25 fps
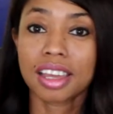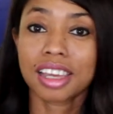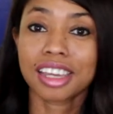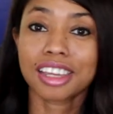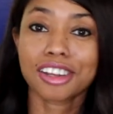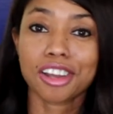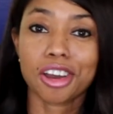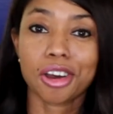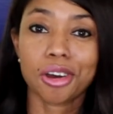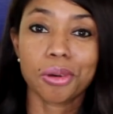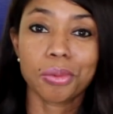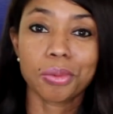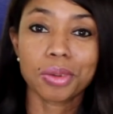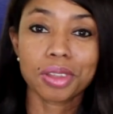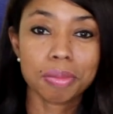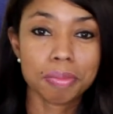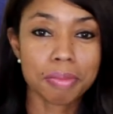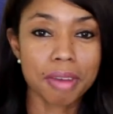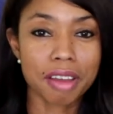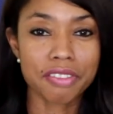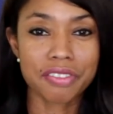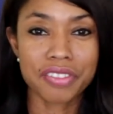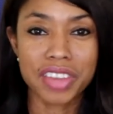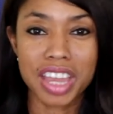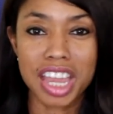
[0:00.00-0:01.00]
you know, with
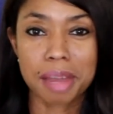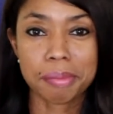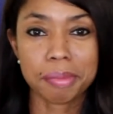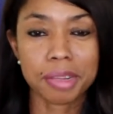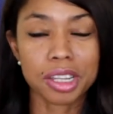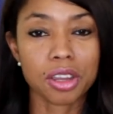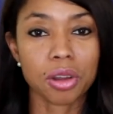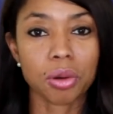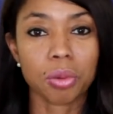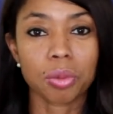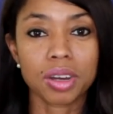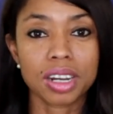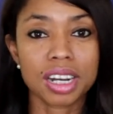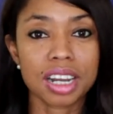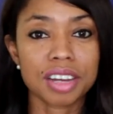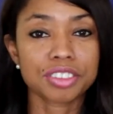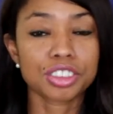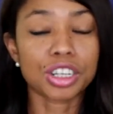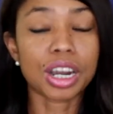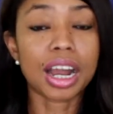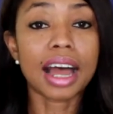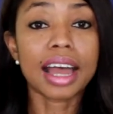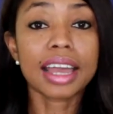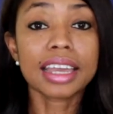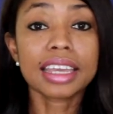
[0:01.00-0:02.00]
my family or
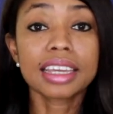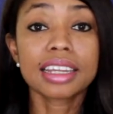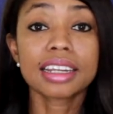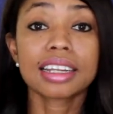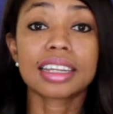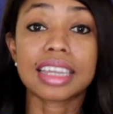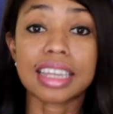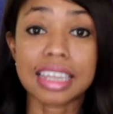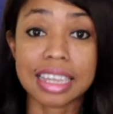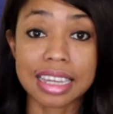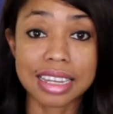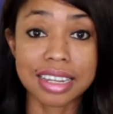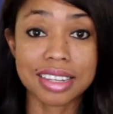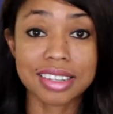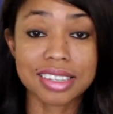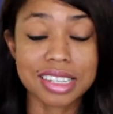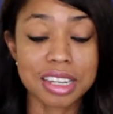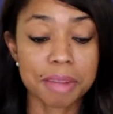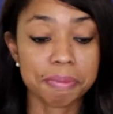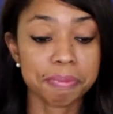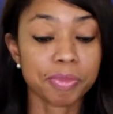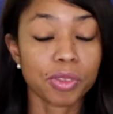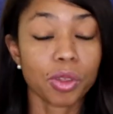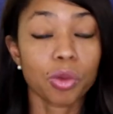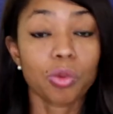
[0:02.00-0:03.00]
whatever, I can eat
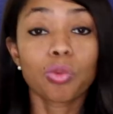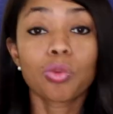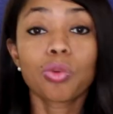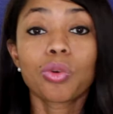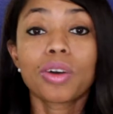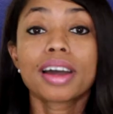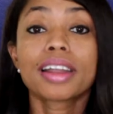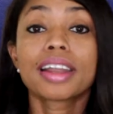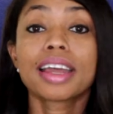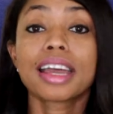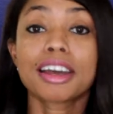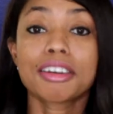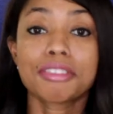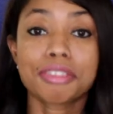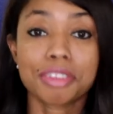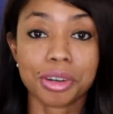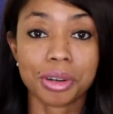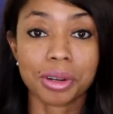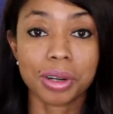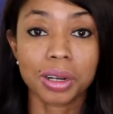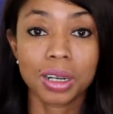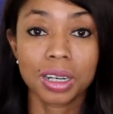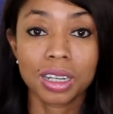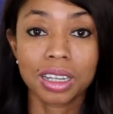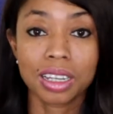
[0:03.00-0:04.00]

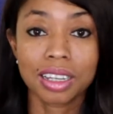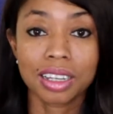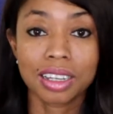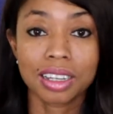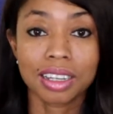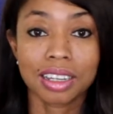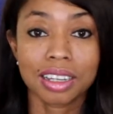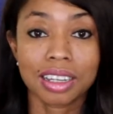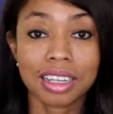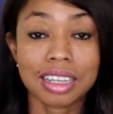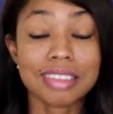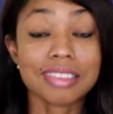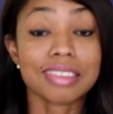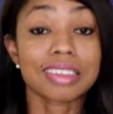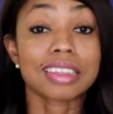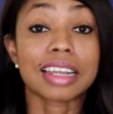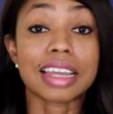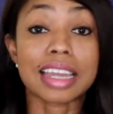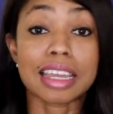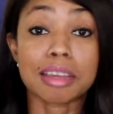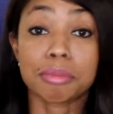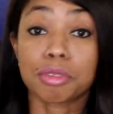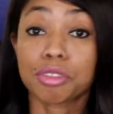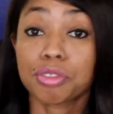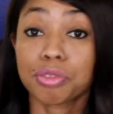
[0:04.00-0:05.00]
whatever is
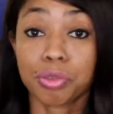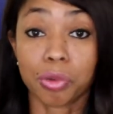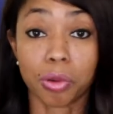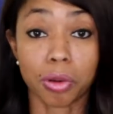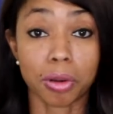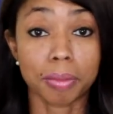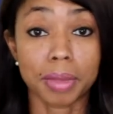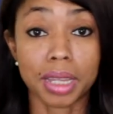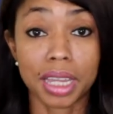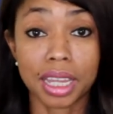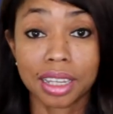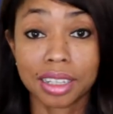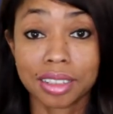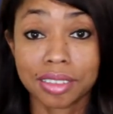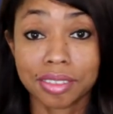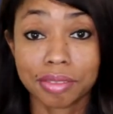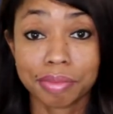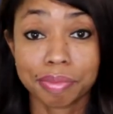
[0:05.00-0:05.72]
laid before me.